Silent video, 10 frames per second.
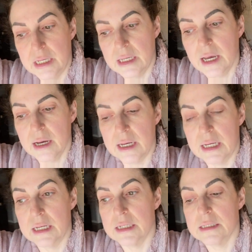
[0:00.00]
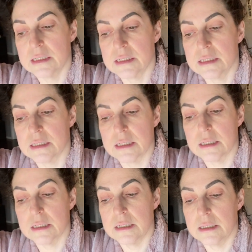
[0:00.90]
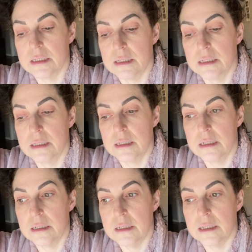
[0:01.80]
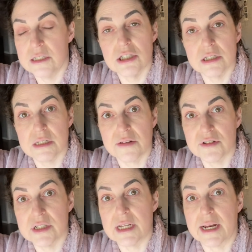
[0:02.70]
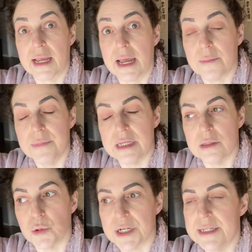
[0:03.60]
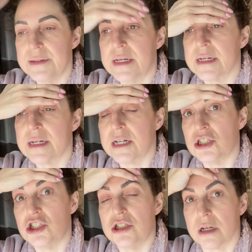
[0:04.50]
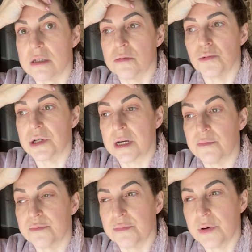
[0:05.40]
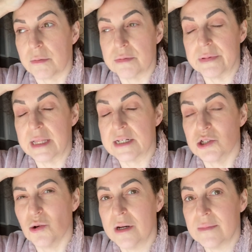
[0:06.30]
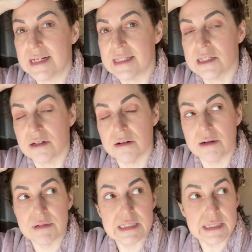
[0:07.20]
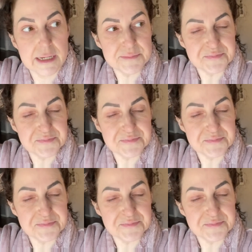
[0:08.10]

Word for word: yeah, it's it's just after ten A M in the morning, and I just woke up probably like twenty minutes ago, I would say.